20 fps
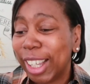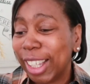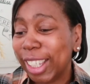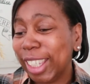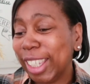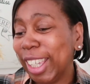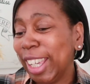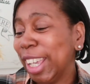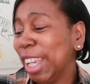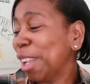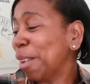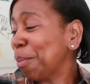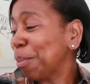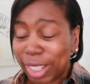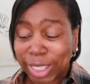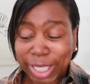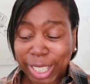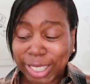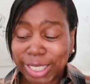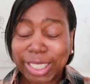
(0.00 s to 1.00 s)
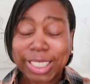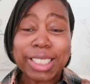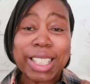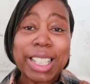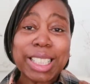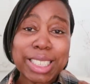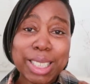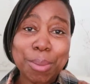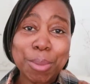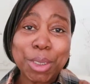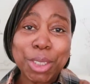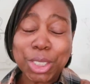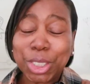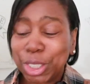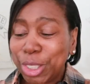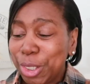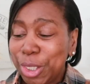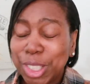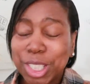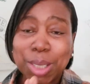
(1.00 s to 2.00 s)
Okay. Okay, so next I'm gonna
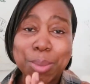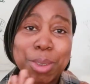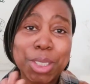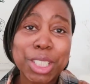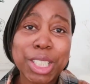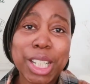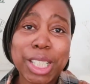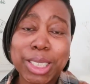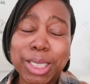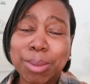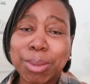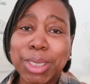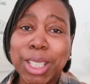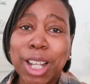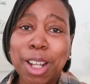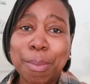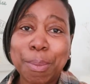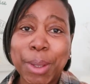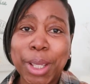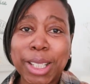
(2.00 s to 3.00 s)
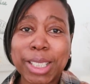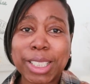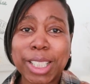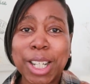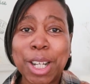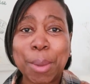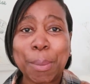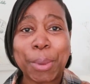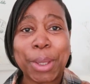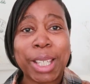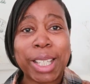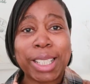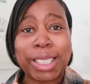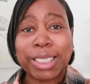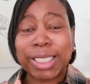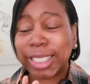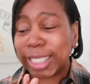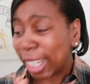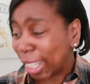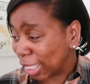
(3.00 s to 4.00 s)
show you some of the items that I picked up
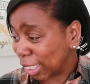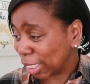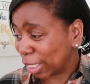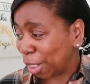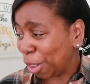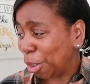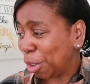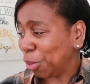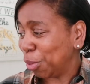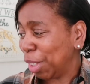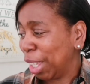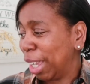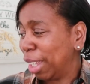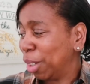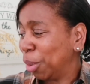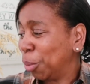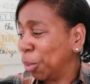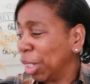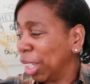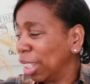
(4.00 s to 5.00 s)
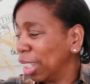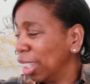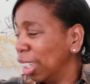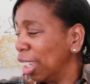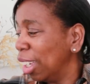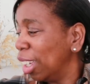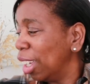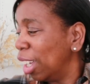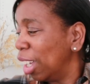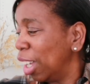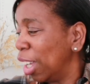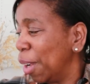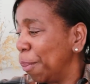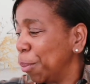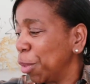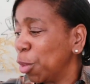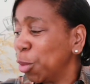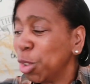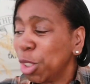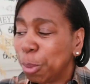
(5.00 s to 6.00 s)
in Tesco for Halloween.
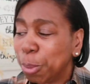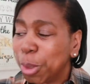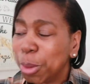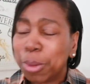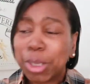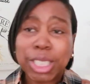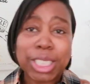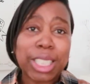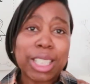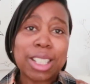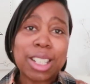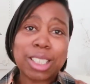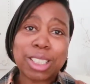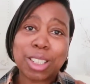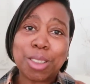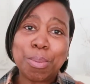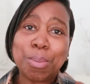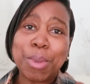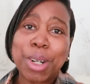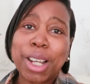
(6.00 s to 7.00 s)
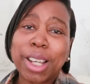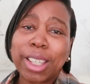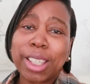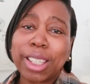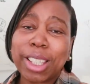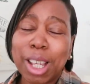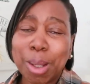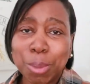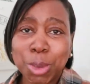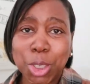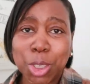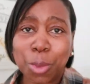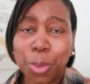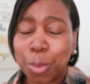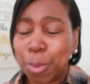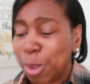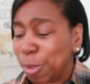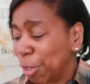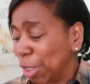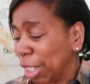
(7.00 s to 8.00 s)
You would have probably seen these on my Come Shop
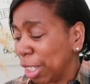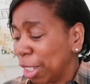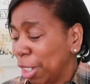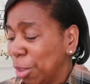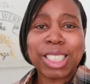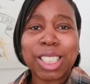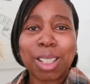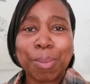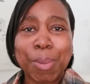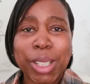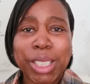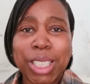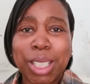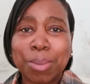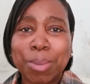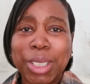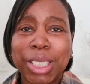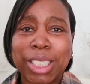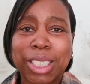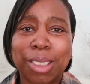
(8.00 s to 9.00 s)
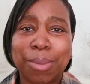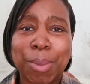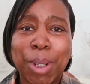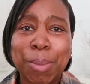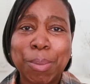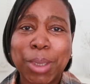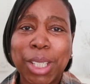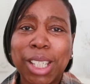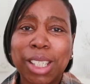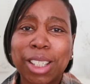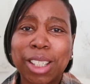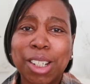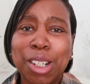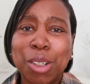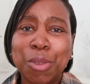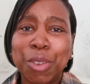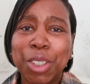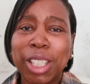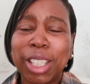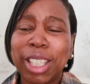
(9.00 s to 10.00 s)
With Me video. So I picked up this pumpkin
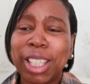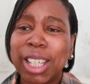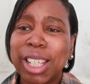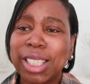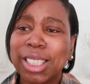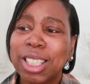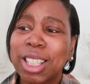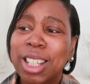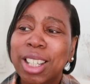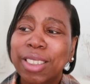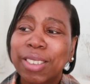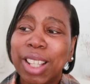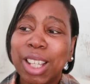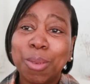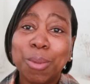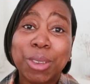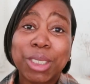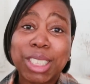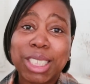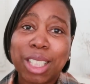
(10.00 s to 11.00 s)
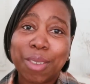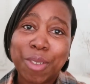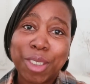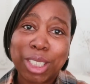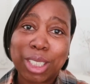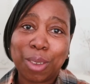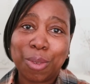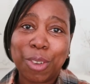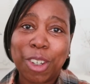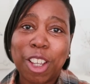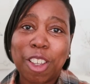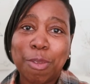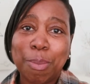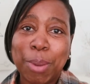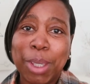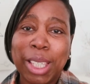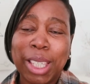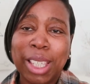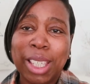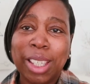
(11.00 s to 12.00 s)
carving kit that was
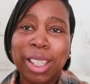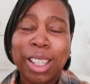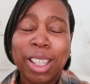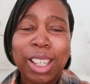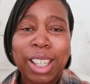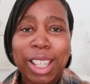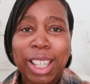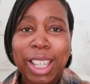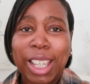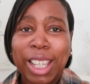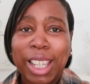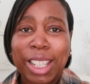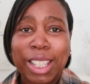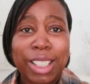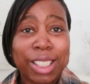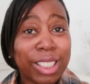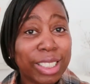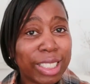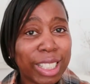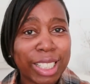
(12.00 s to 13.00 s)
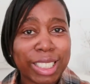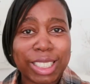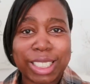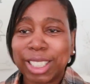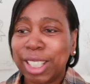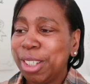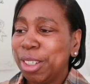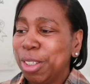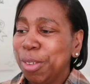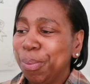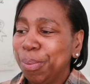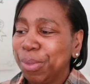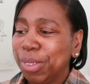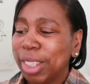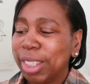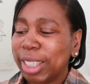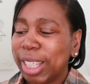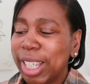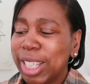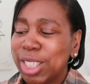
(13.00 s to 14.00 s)
75p. in Tesco.
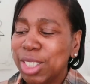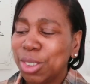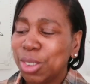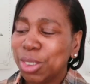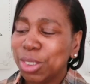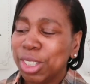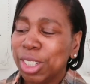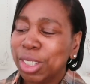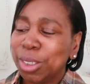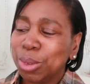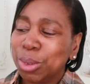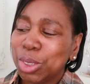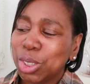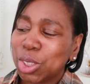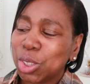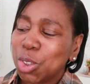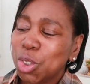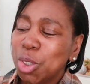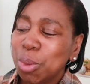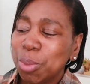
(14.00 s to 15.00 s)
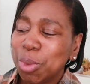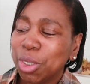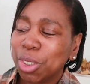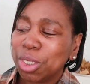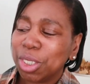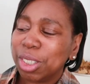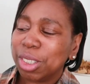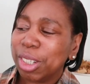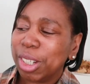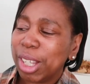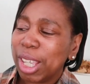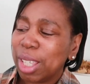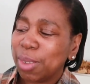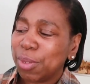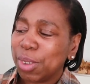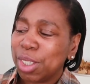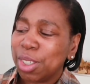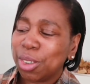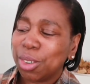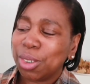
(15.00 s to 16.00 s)
Okay, so you've got the little scoop, you've got the
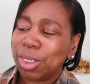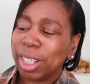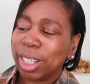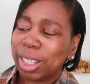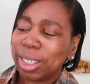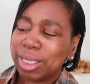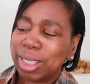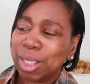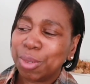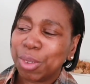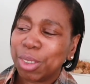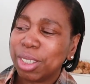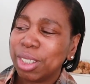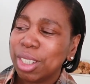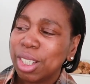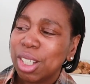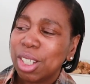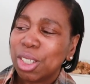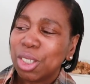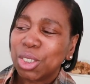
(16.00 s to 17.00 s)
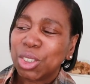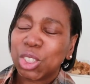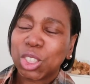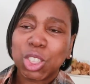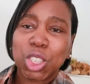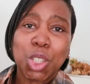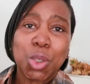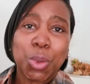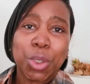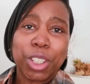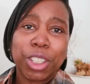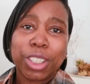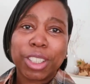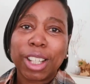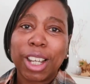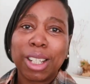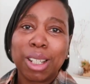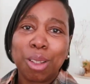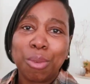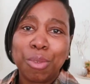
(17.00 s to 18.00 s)
knife, and you've got like another skewer
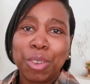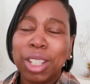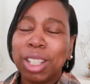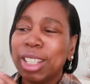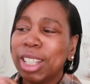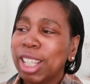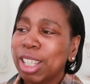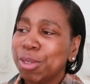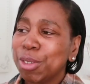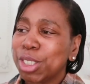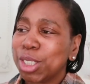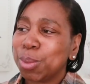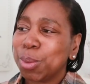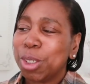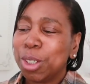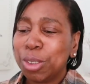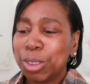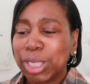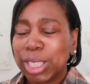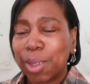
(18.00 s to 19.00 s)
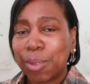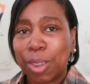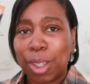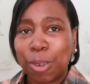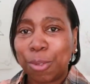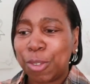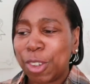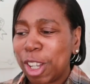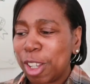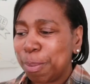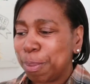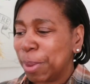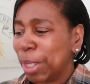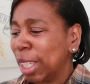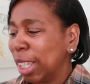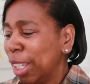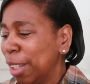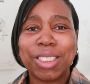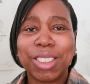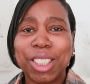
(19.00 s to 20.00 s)
kind of thing there as well,
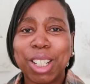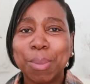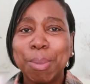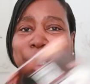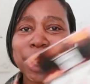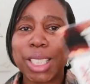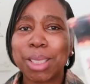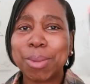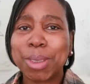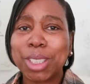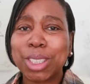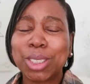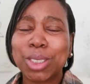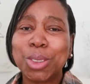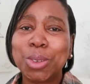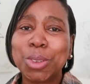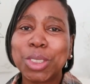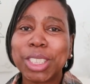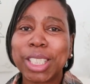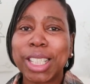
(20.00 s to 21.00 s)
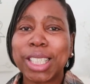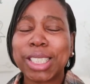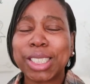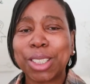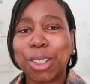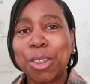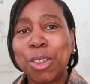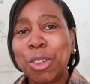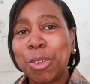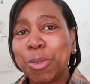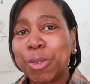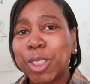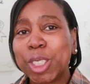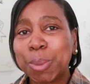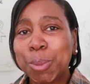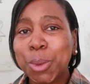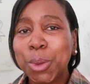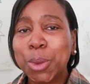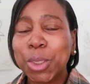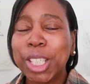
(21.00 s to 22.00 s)
75p. Then I picked up these two sets of
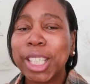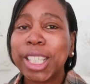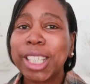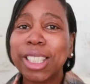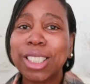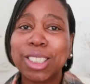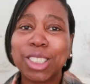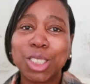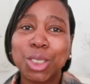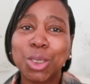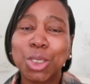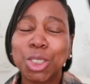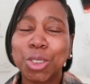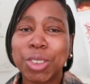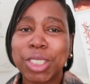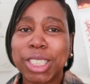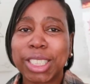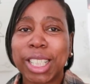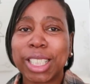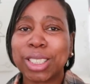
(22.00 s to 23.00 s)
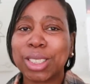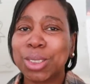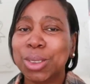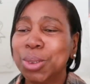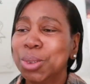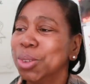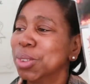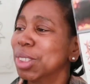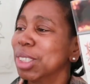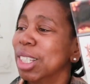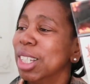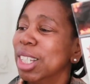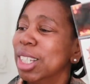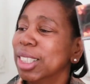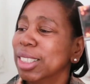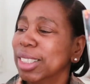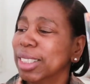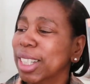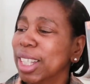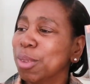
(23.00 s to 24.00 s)
spooky children's tattoos.
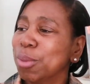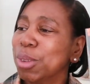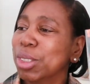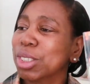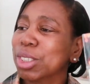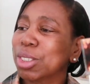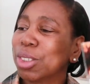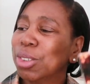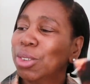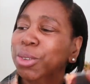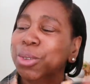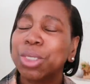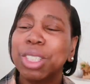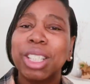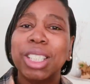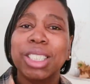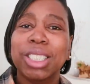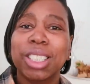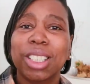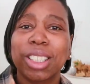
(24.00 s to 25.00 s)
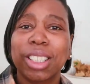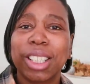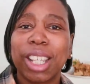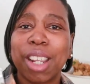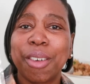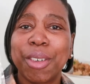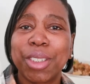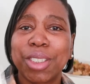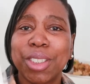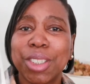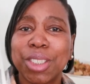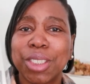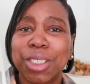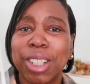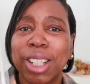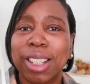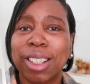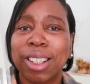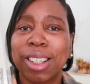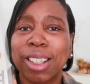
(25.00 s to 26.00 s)
So that one's got all these characters
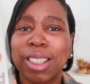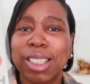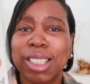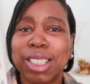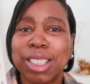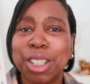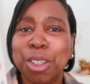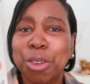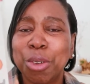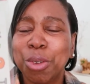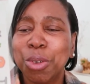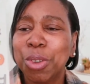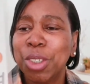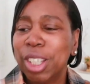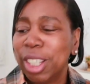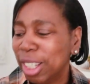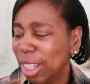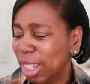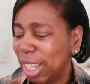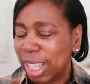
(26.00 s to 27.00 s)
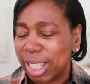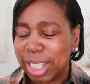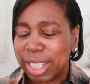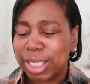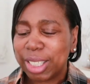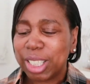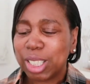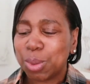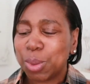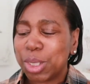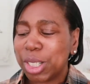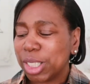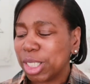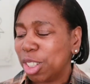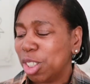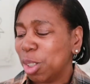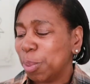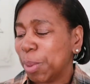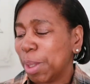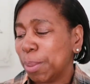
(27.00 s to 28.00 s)
on it like so, and then this one is
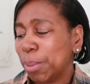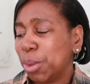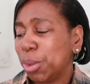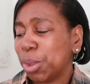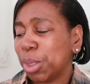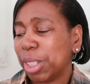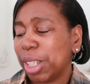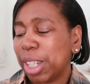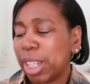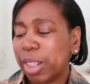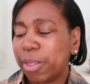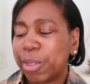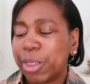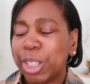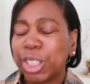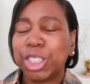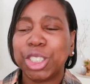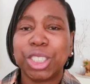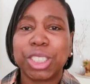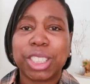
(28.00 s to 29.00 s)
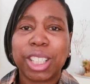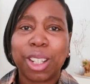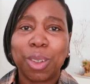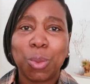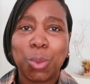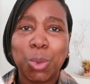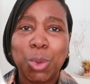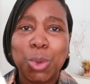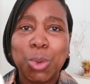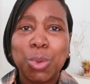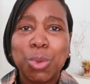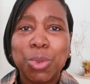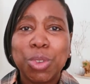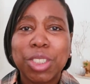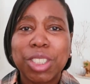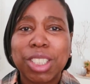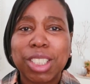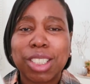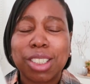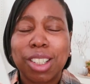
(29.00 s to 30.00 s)
a little bit more garish. It's like
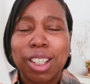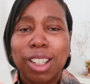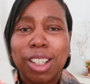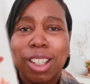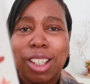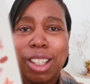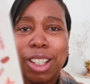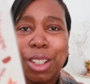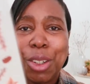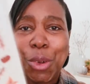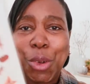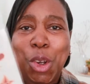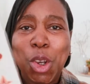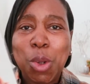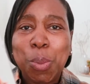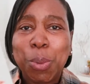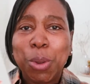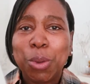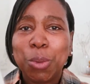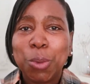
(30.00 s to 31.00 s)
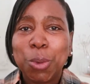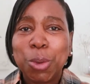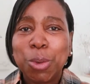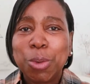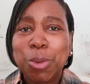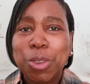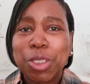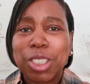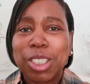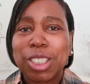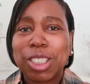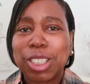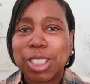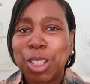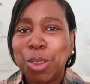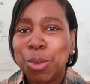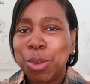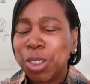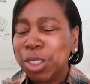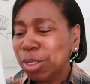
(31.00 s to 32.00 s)
wounds, you know, open wounds and
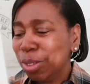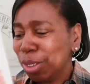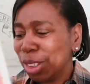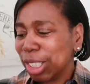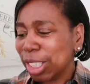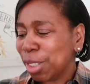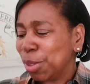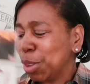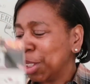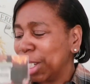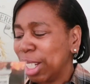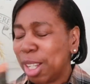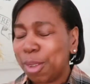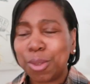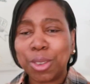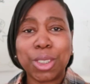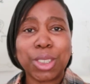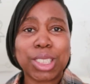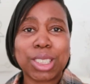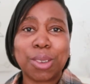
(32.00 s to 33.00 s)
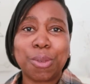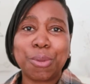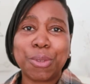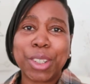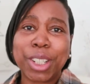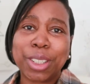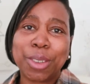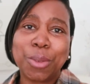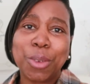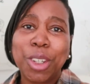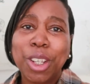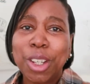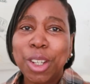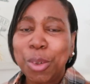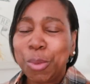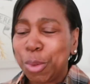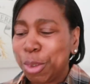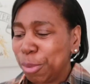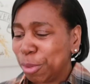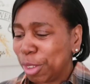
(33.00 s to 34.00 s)
so on. So we're gonna have lots of fun
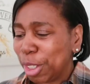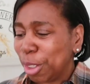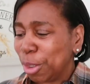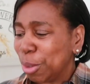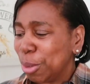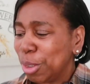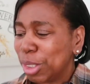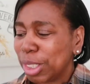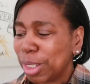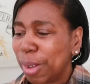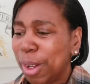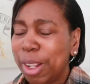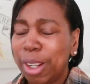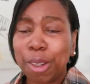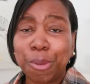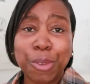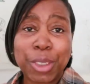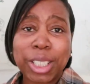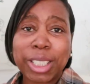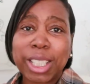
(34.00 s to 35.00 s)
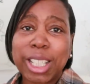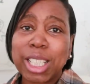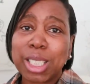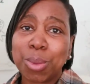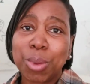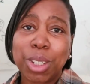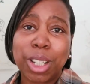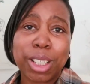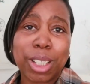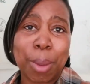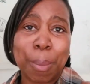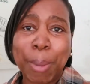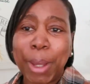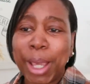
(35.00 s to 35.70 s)
with those. And I think these were like